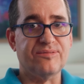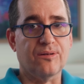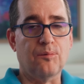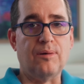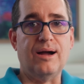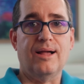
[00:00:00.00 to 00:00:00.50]

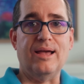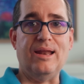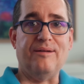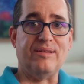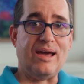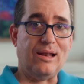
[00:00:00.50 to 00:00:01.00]
for a while, and
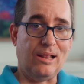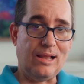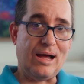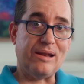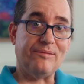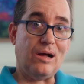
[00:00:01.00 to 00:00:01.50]
I've had a
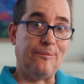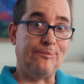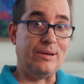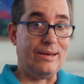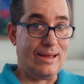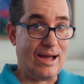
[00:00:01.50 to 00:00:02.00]
lot of up
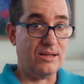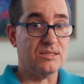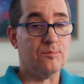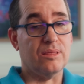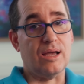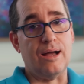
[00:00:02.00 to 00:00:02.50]
and
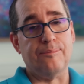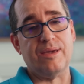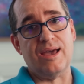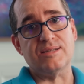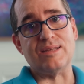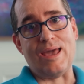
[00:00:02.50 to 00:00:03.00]
downs with
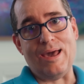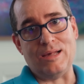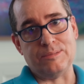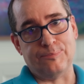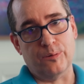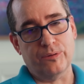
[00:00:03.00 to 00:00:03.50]
Comcast
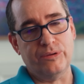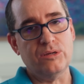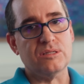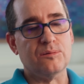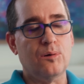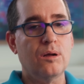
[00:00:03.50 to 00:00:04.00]
as per
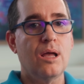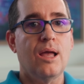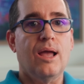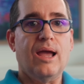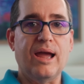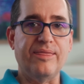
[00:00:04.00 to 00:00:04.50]
usual,
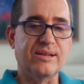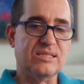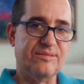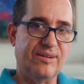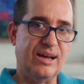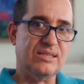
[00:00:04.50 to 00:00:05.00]
and this
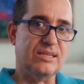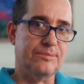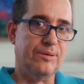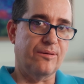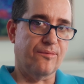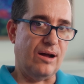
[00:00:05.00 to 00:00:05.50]
device has
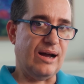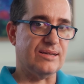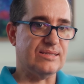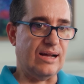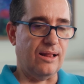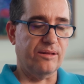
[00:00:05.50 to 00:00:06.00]
been rock
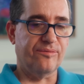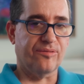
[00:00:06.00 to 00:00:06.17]
solid